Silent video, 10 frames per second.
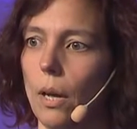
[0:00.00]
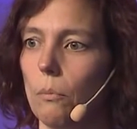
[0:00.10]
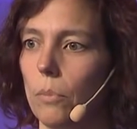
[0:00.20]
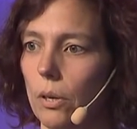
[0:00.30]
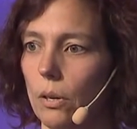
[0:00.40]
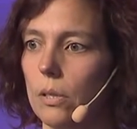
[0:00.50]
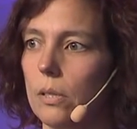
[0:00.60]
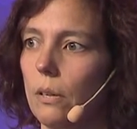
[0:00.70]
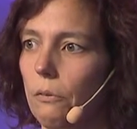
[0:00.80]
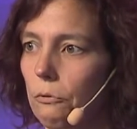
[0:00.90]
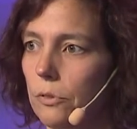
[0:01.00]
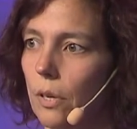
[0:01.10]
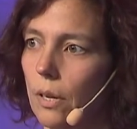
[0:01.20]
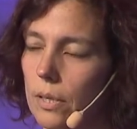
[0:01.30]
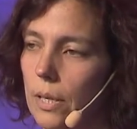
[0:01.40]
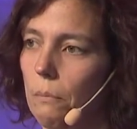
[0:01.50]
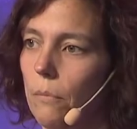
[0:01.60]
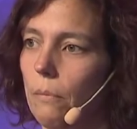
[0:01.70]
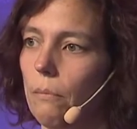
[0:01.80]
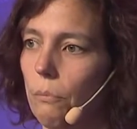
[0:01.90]
Because if
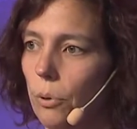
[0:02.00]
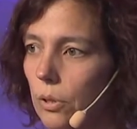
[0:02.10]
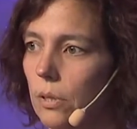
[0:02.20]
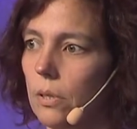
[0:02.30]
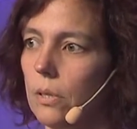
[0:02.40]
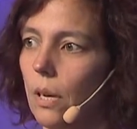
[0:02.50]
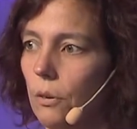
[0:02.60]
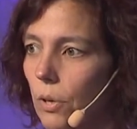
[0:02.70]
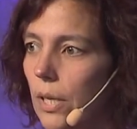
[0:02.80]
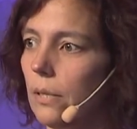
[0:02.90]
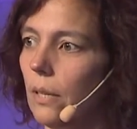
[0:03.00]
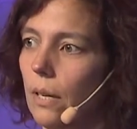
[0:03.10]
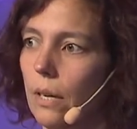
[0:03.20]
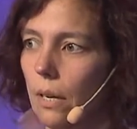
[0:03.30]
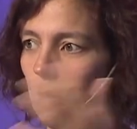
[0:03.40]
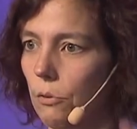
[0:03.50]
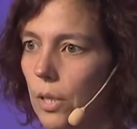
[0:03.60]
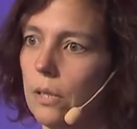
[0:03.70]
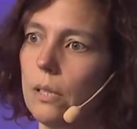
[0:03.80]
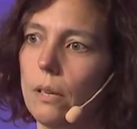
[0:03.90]
some person's address in an
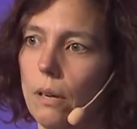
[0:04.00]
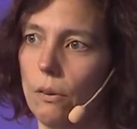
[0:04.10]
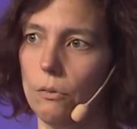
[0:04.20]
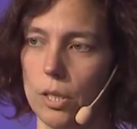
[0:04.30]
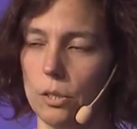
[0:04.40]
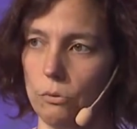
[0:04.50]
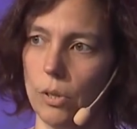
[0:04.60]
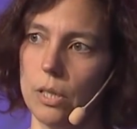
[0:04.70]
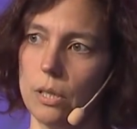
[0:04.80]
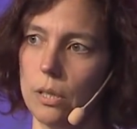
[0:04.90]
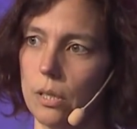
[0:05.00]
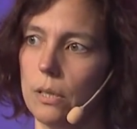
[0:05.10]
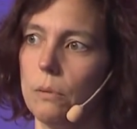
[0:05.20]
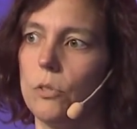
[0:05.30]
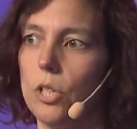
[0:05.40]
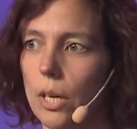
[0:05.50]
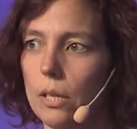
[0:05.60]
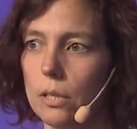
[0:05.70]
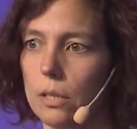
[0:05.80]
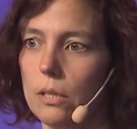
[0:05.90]
address registration system
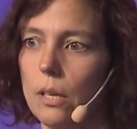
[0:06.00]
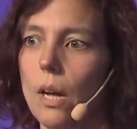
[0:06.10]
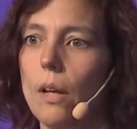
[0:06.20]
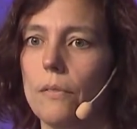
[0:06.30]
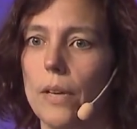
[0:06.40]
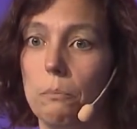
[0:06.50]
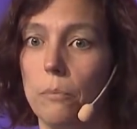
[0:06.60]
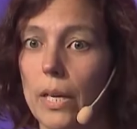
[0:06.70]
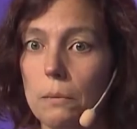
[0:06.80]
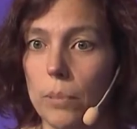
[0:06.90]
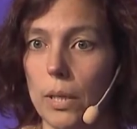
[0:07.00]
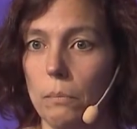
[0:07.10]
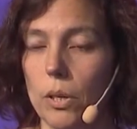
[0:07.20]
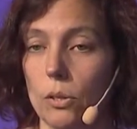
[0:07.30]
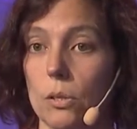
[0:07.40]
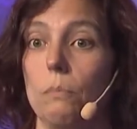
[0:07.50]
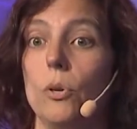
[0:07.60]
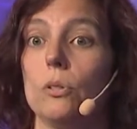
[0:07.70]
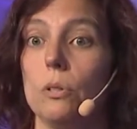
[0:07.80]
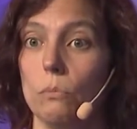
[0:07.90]
changes, that might be because the
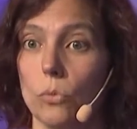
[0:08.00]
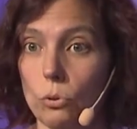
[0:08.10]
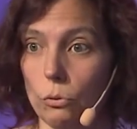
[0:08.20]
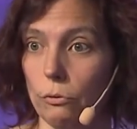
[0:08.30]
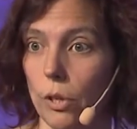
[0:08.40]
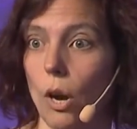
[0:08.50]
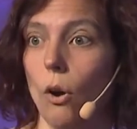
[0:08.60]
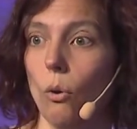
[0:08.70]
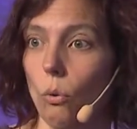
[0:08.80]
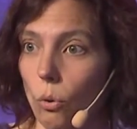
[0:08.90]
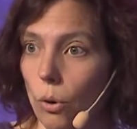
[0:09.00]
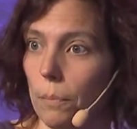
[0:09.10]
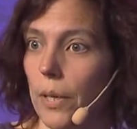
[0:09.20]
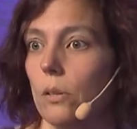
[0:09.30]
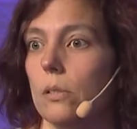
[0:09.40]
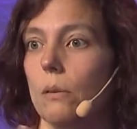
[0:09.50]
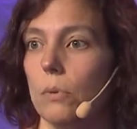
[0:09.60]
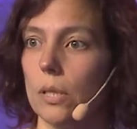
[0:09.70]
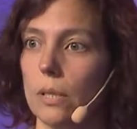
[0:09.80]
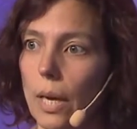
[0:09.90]
person moved or because there
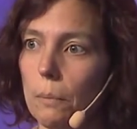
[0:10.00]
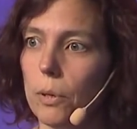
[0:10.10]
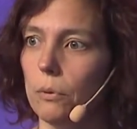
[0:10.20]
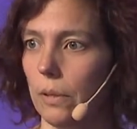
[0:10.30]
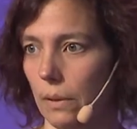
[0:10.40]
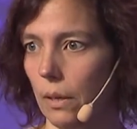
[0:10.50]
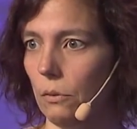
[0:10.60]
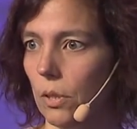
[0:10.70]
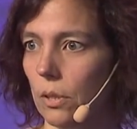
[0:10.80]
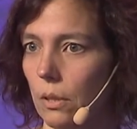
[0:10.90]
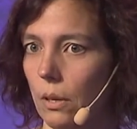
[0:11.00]
was a typo in the address,